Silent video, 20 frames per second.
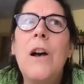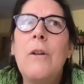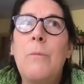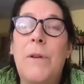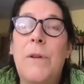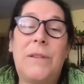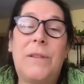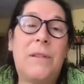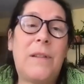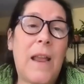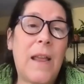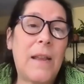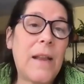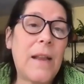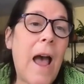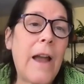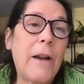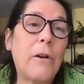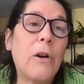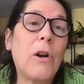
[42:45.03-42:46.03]
withstand
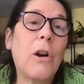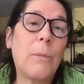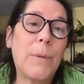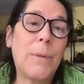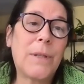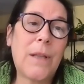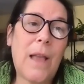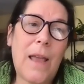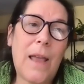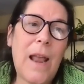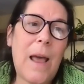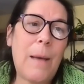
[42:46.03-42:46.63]
higher herbicide